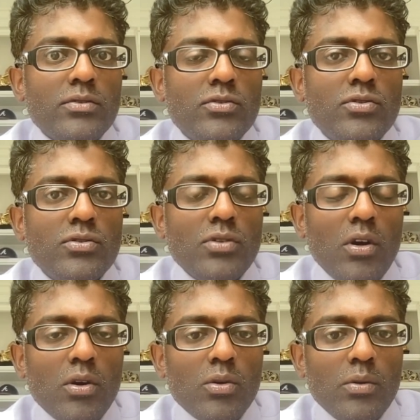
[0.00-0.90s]

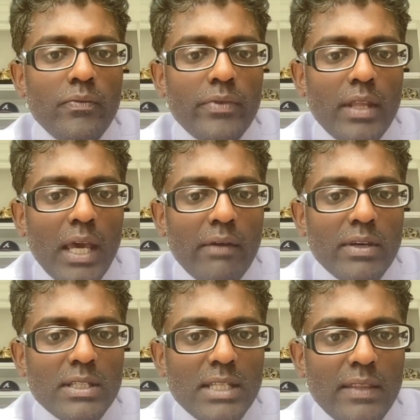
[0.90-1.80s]
So
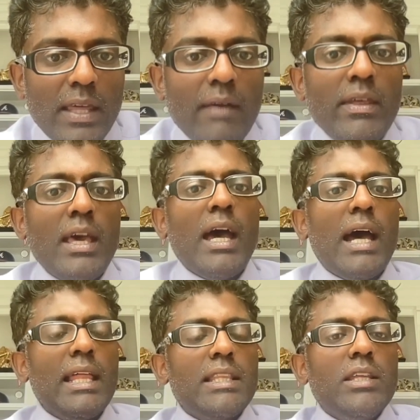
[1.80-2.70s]
having said that,
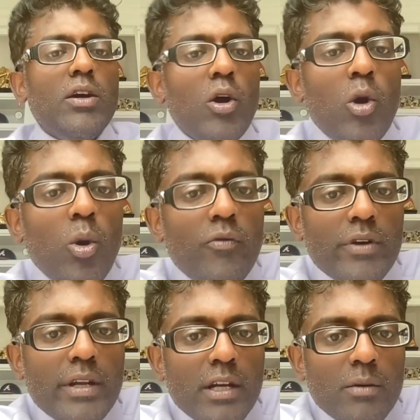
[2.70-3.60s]
I like the
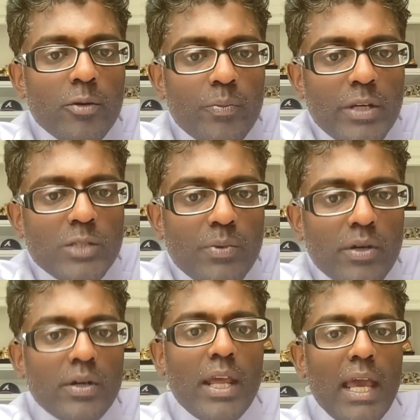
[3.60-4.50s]
over here with
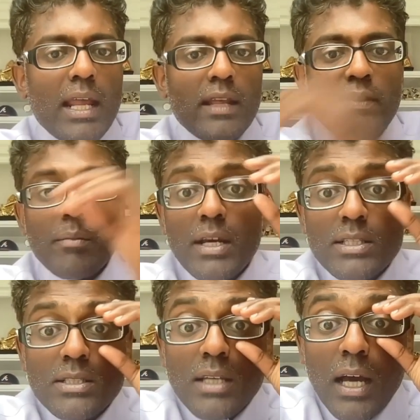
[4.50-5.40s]
Pittsburgh and the
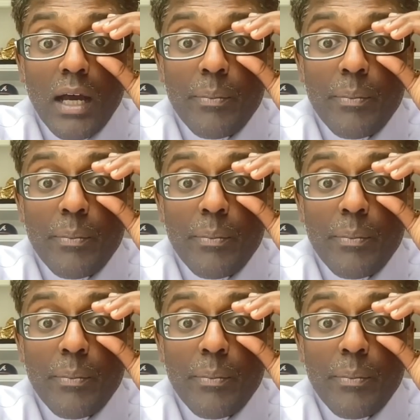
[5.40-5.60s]
Mets.